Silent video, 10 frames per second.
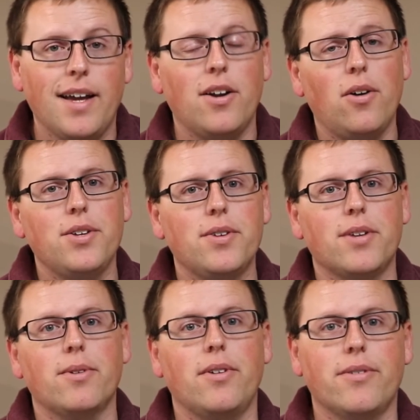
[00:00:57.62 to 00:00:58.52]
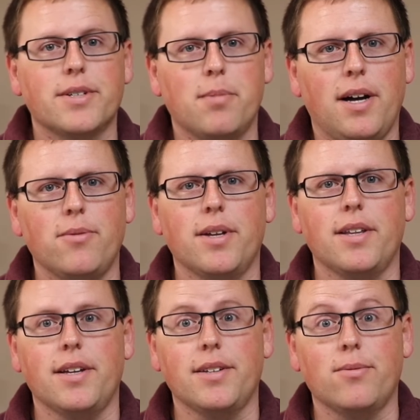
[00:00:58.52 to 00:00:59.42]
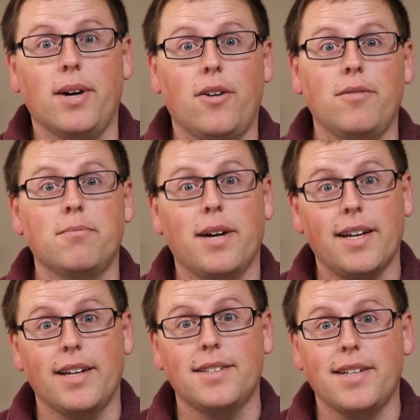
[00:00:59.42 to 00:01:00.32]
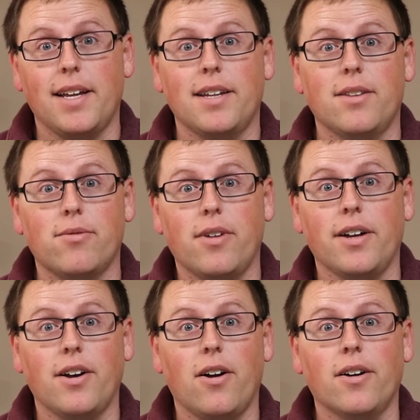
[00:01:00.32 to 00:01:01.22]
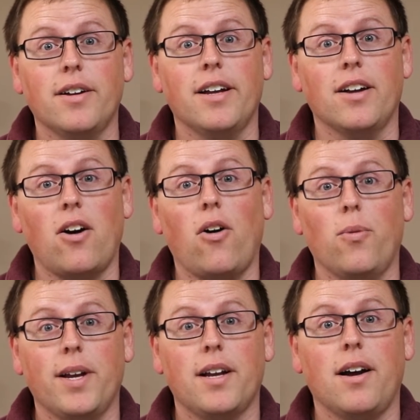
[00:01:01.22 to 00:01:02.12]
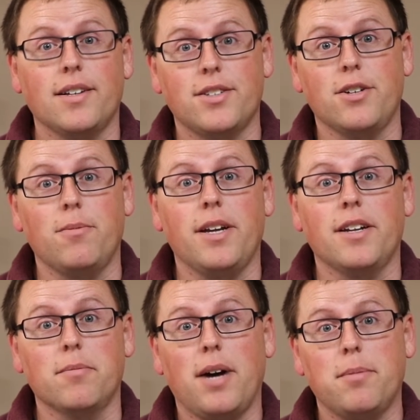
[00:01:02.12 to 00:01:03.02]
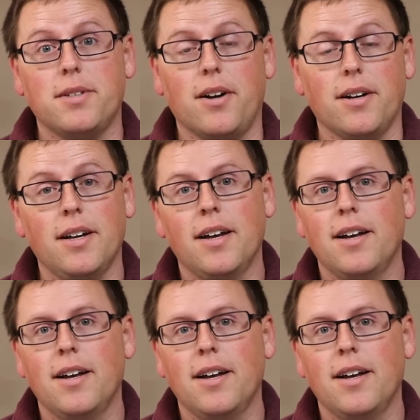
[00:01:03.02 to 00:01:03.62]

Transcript: And all you can really respond with is, well, my kid's standing in the front yard in a Halloween costume eating a Pop Tart,